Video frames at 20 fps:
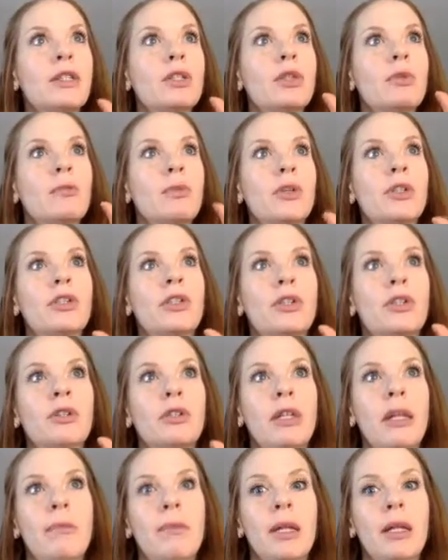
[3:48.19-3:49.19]
to push your
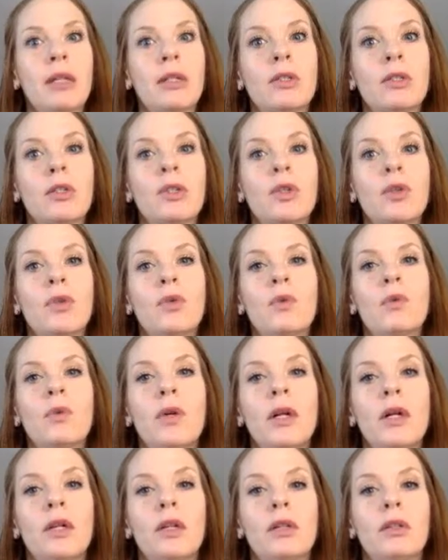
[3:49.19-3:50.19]
limits, you
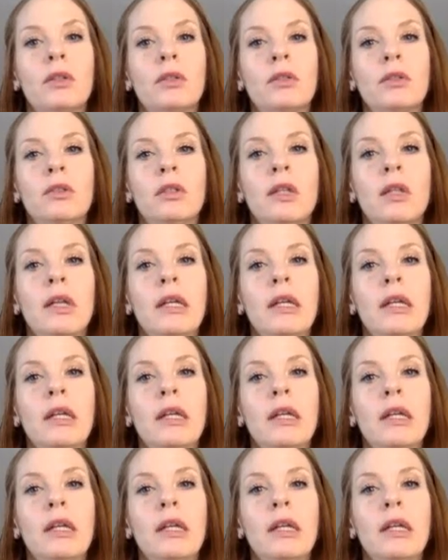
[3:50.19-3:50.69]
will